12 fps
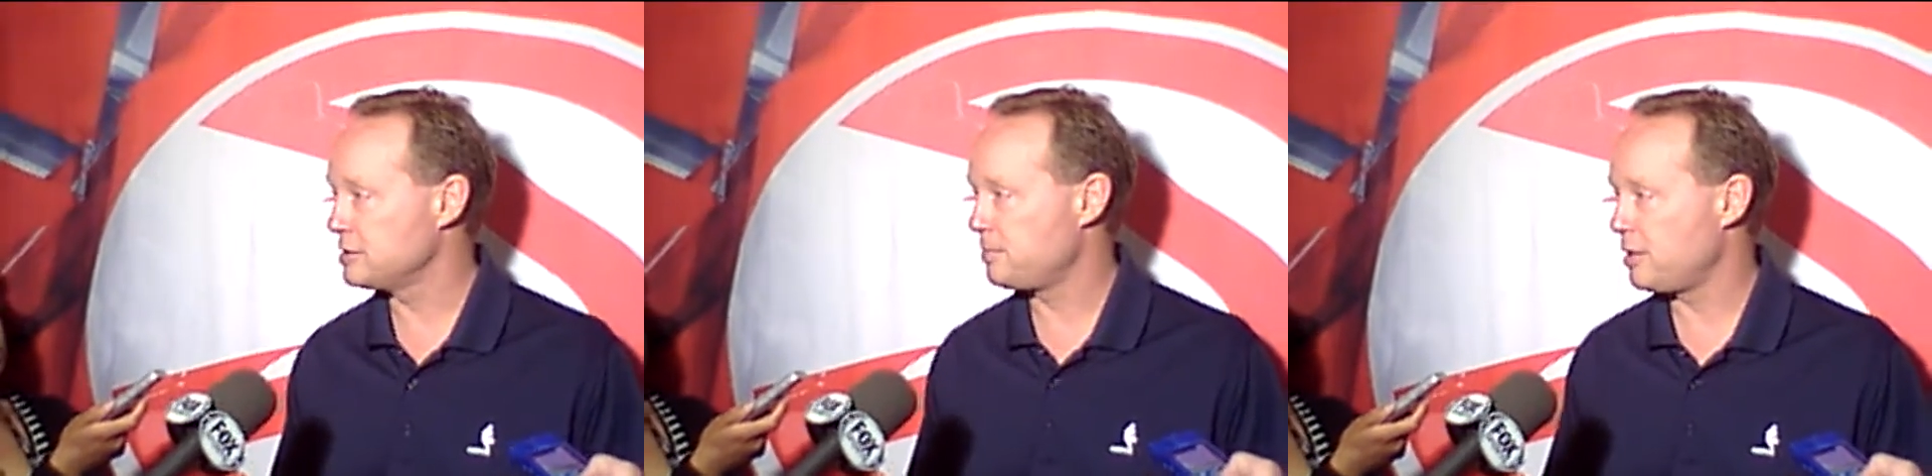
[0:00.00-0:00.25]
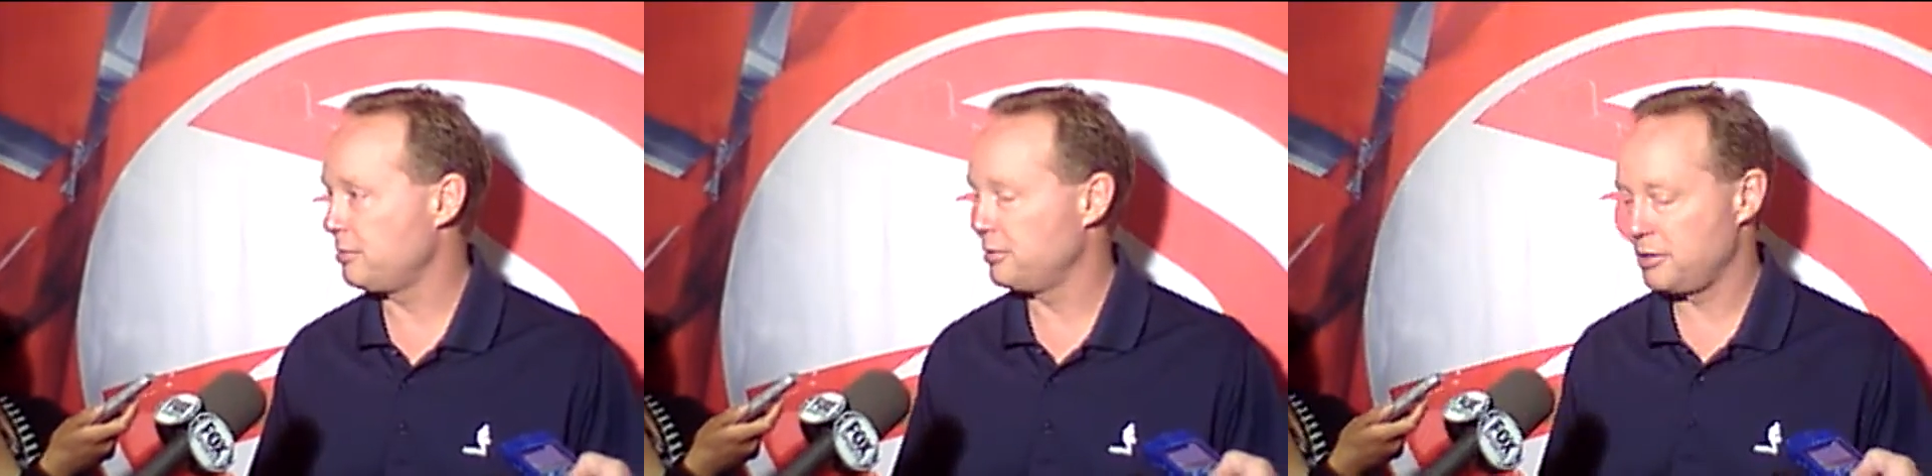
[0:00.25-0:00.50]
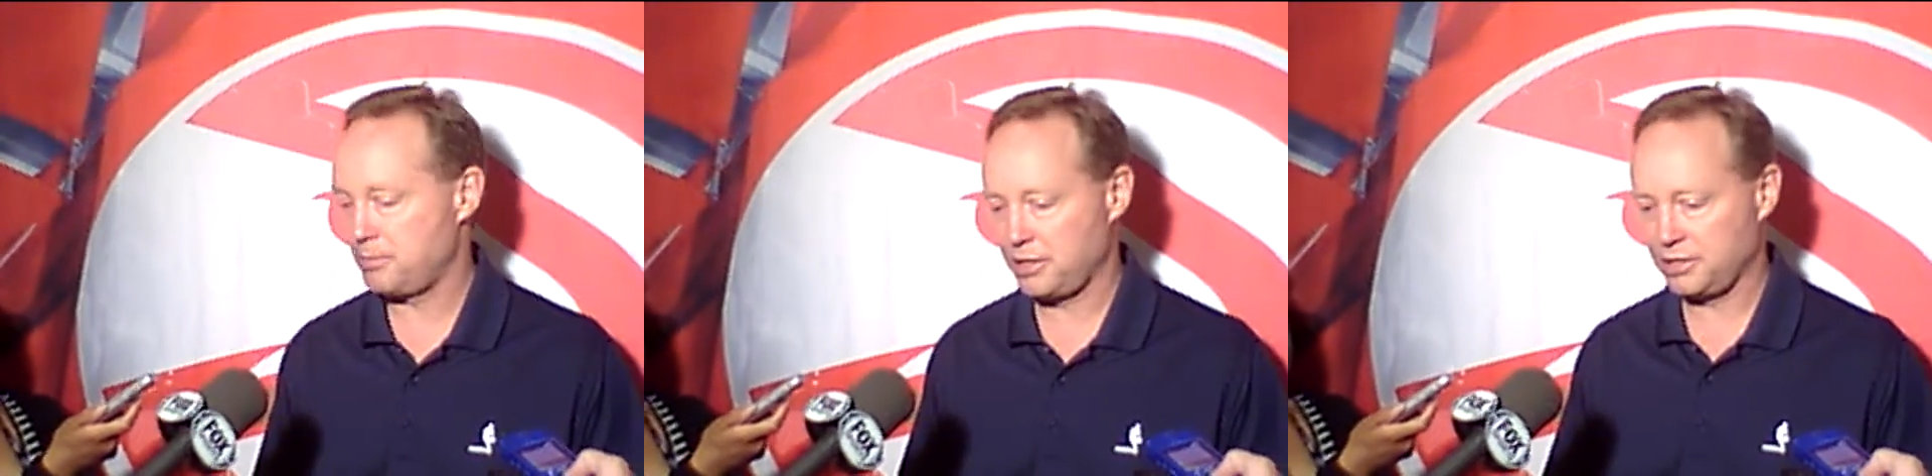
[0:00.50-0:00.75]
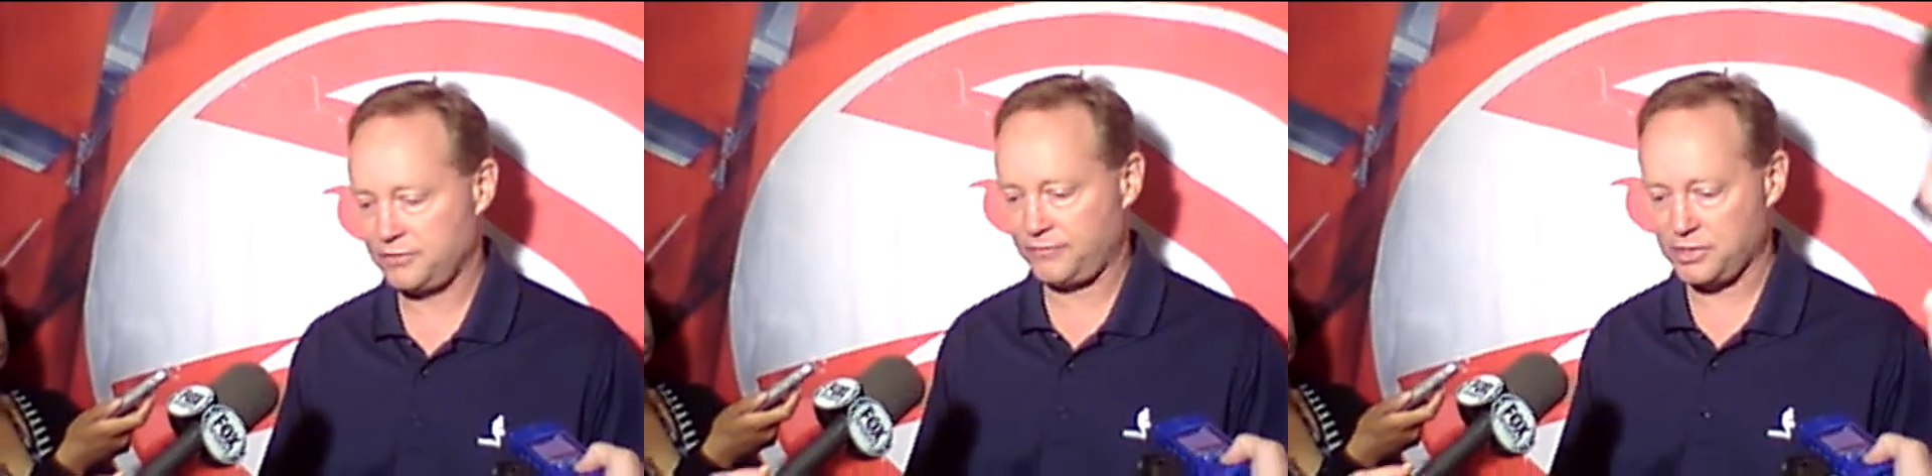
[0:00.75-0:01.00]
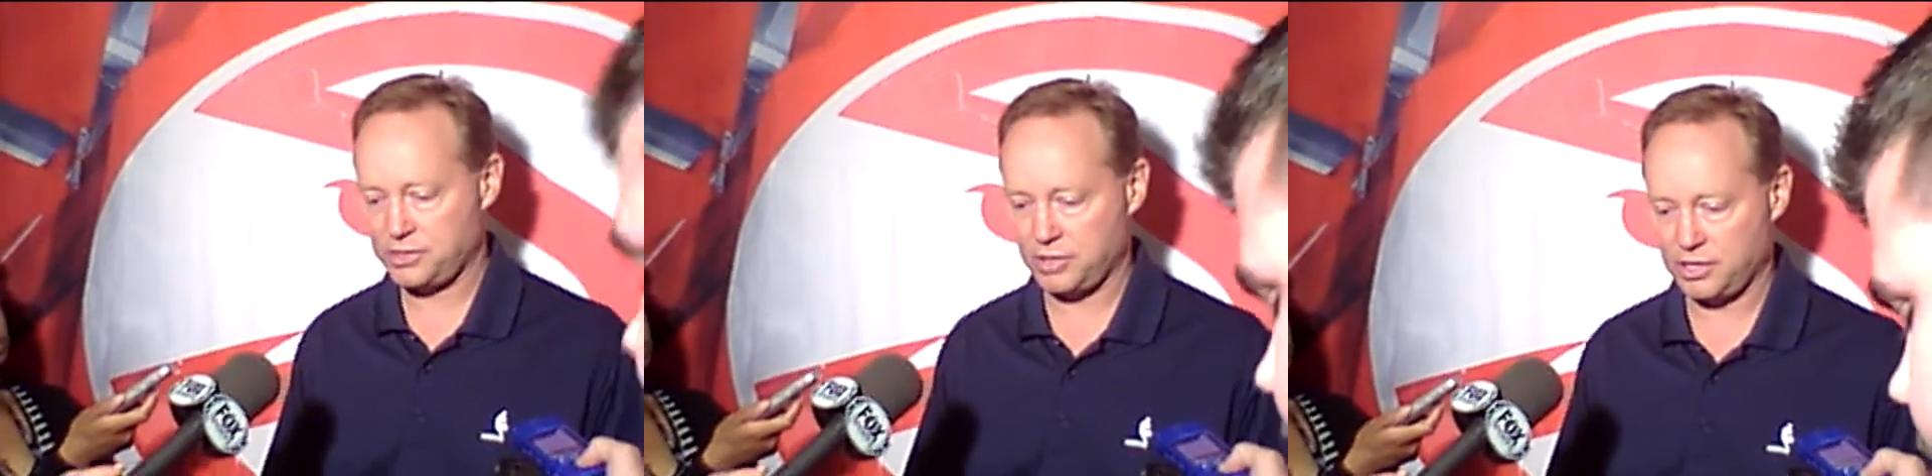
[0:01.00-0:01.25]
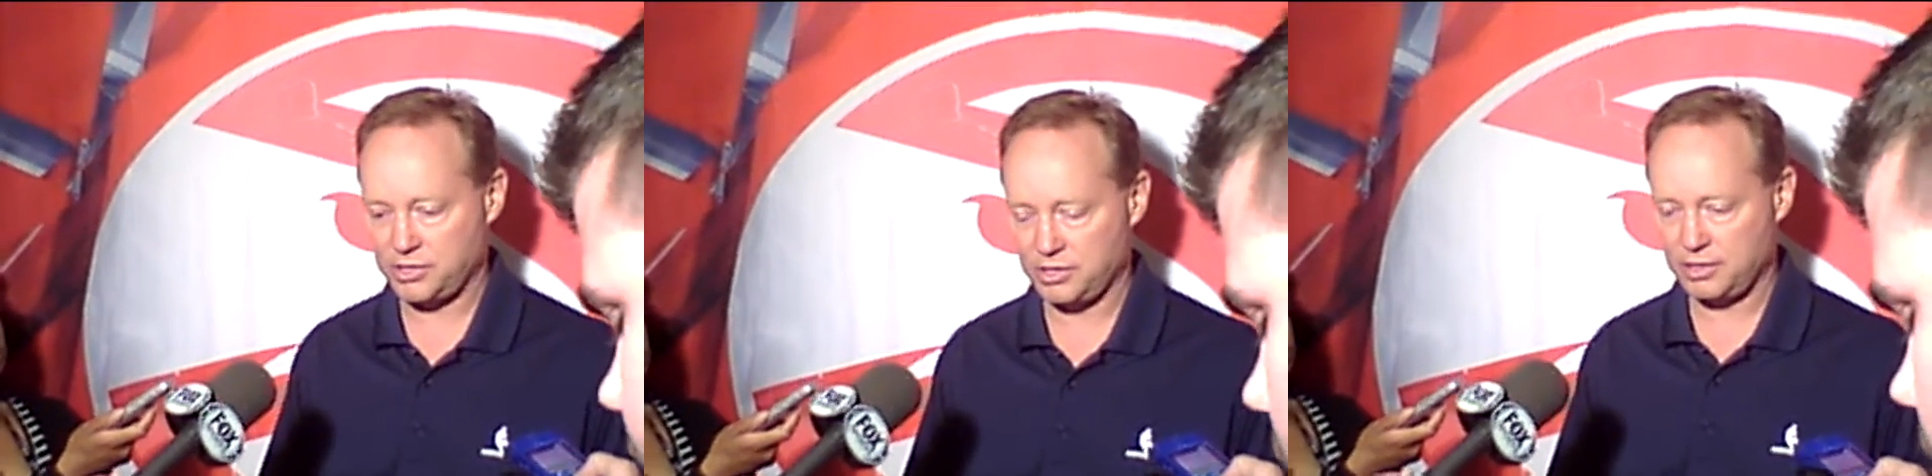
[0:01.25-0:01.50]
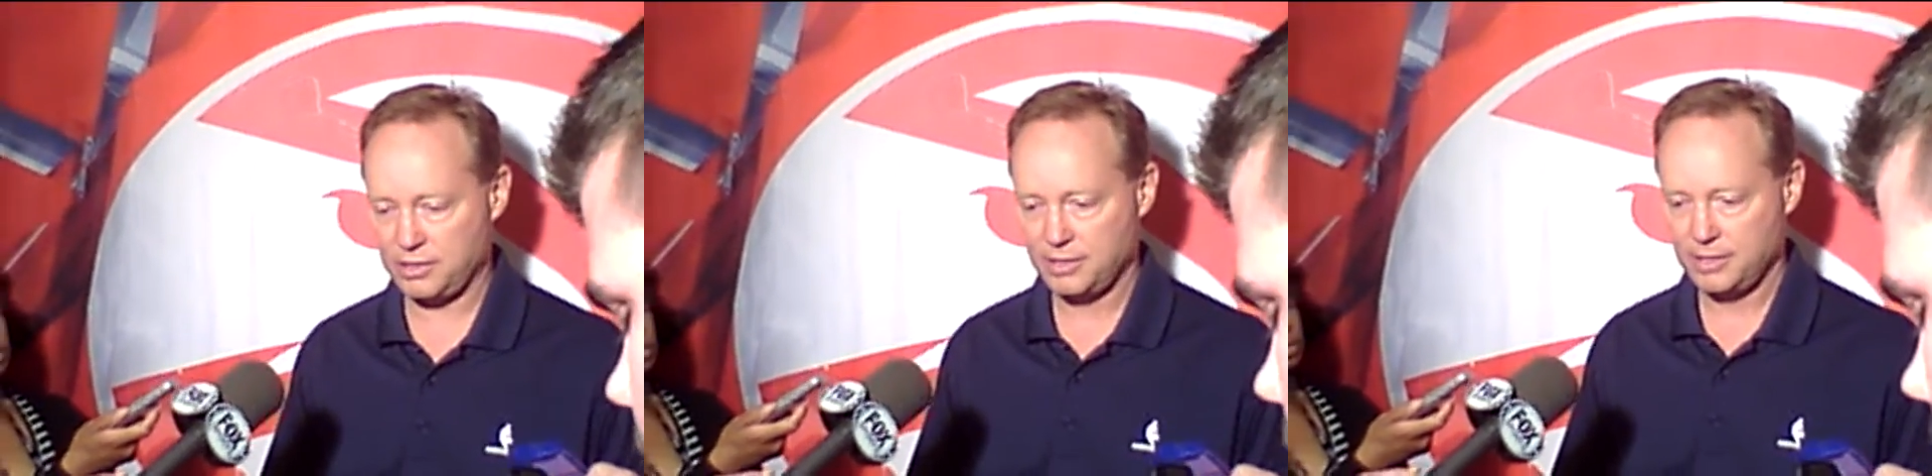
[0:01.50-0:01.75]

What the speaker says: probably the biggest frustration.